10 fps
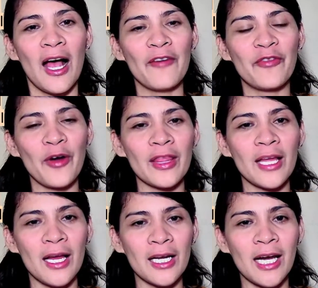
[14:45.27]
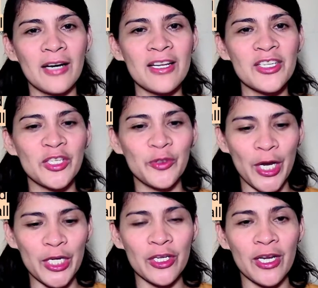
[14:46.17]
for the current
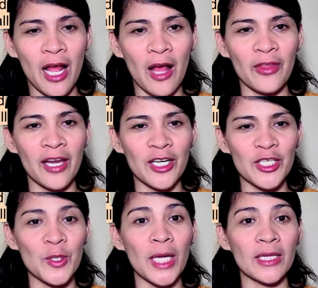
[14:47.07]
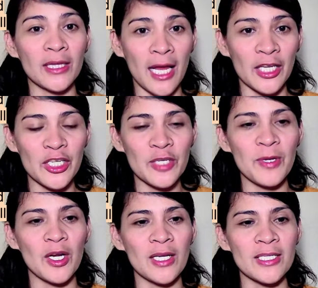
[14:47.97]
generation now, they are so attached
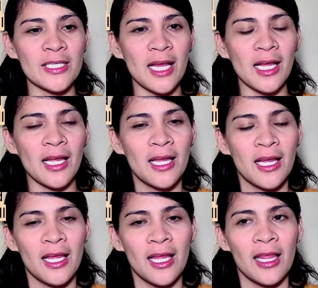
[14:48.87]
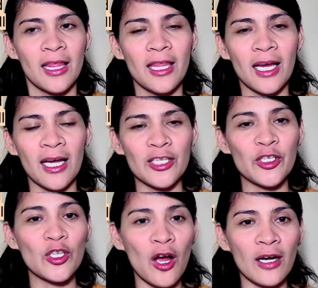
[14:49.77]
because the
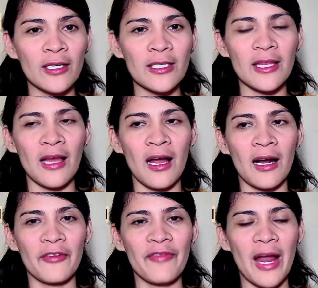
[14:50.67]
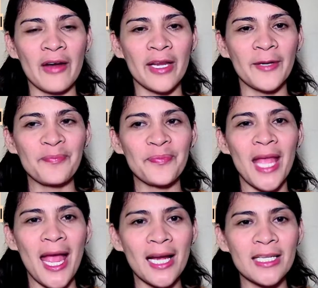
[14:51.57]
songs, they are very
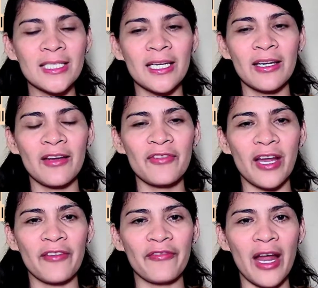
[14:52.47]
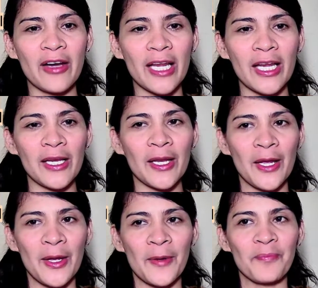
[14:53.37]
active, they are very
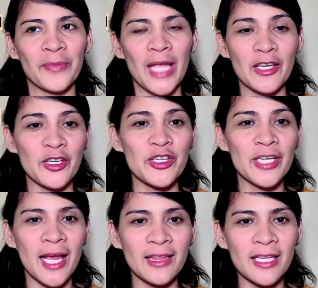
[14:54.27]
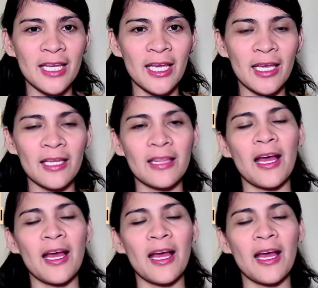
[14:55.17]
energetic,